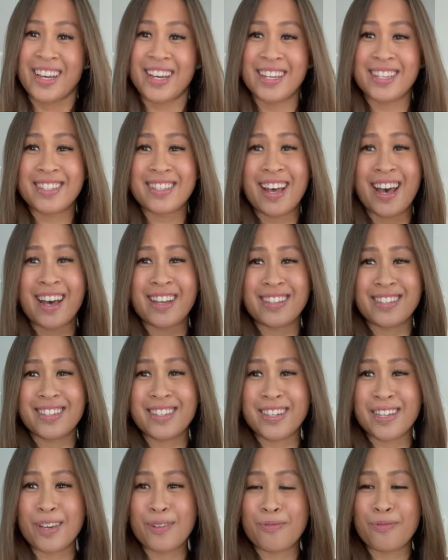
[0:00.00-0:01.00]
is
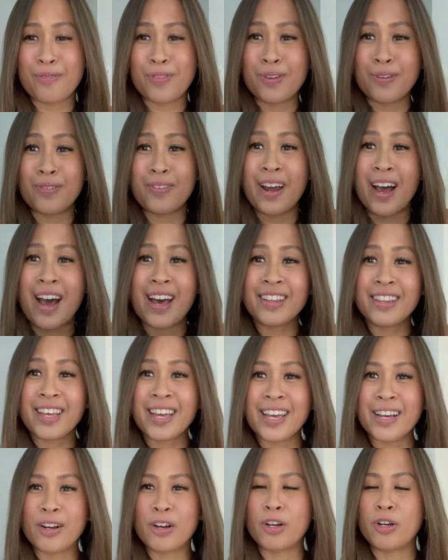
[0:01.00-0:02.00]
that if they're not
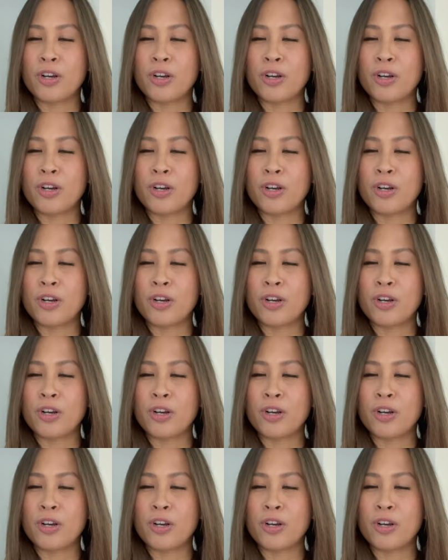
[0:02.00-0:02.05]
like